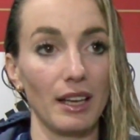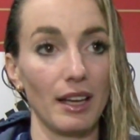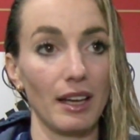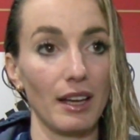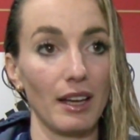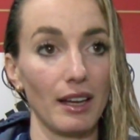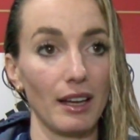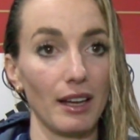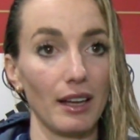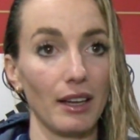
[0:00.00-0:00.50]

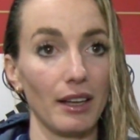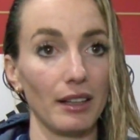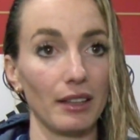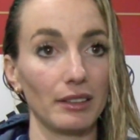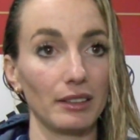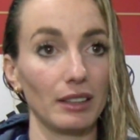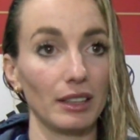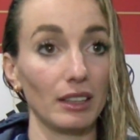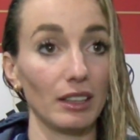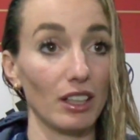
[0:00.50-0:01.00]

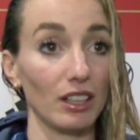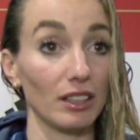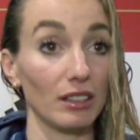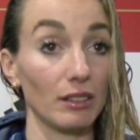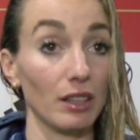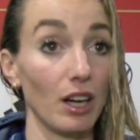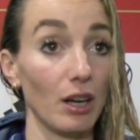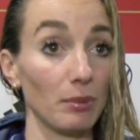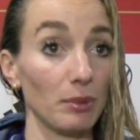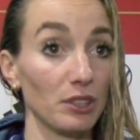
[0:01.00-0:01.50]
a lot
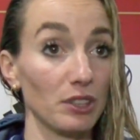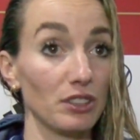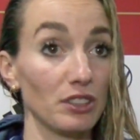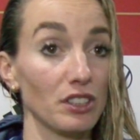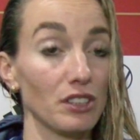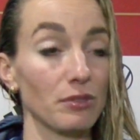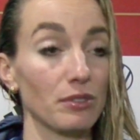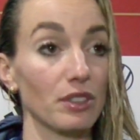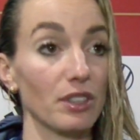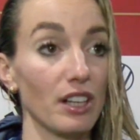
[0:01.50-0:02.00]
of
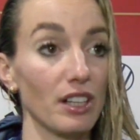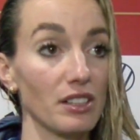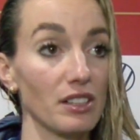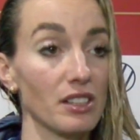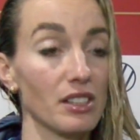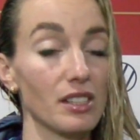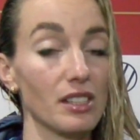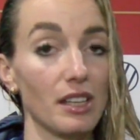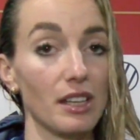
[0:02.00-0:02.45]
opportunities for us.